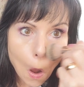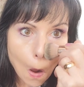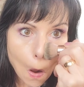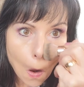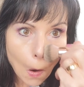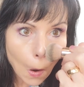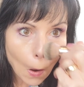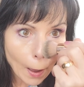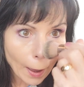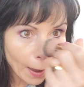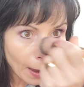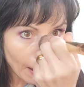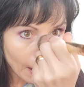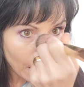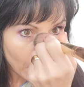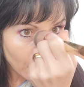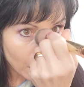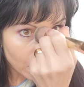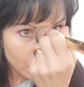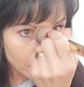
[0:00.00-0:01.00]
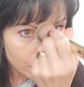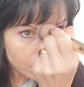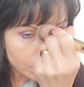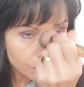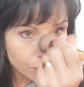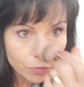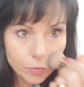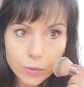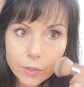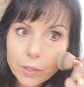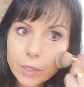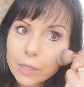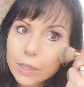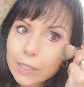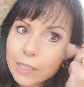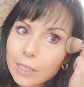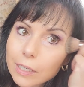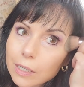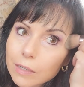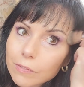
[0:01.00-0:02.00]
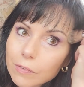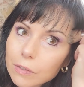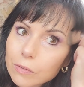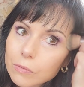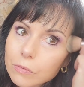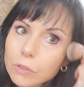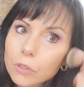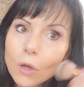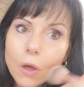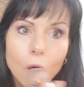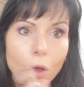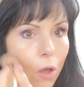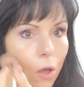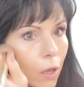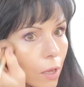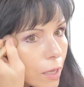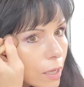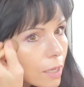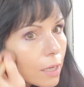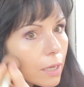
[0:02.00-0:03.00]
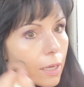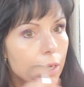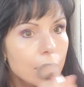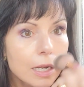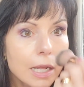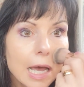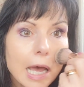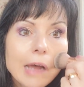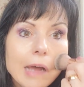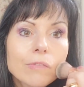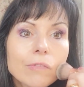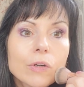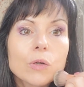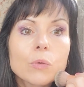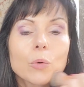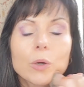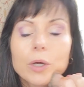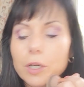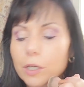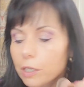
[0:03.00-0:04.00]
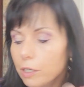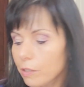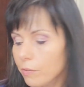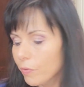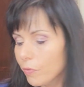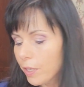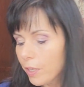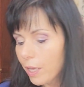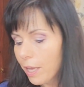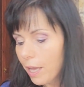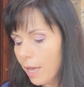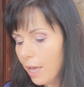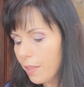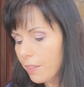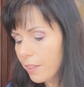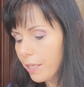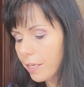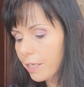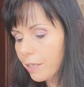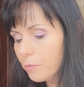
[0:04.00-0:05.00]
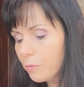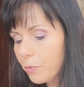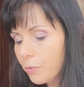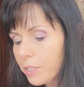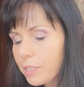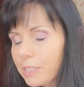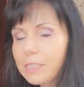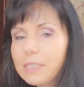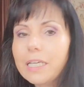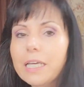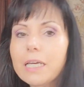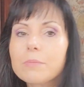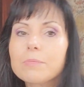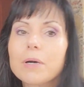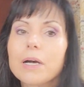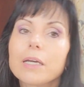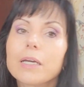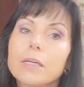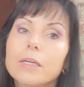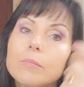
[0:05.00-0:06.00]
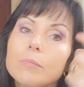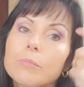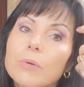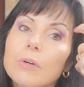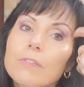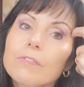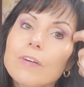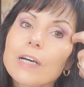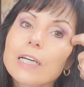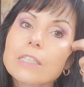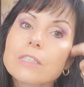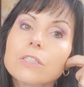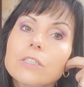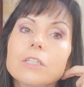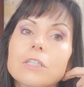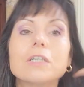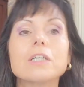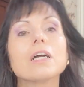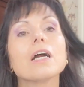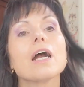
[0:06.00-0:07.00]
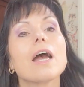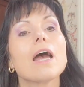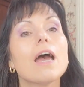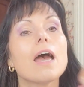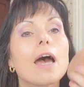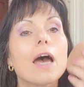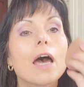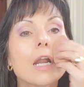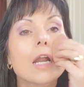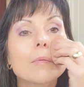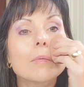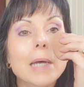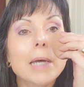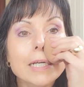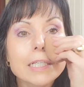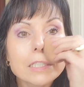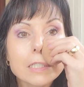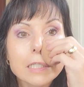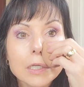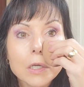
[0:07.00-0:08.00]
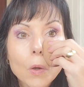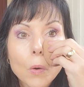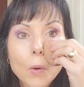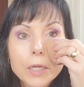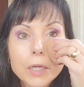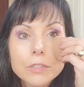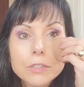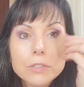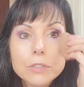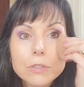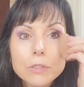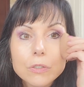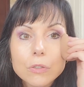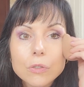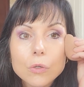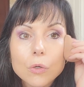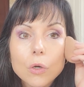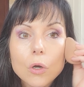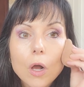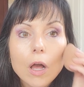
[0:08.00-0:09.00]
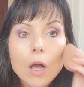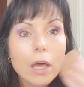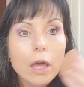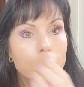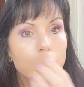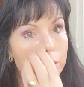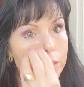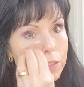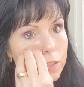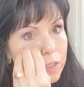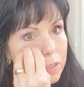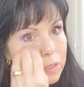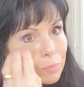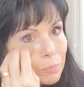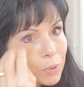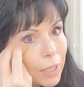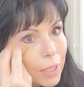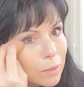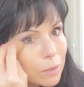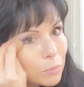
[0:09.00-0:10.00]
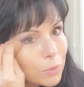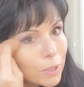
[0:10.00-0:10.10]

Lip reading: Okay, I think hit everywhere. And then I'm going to take my perfector, and I'm actually going to just blend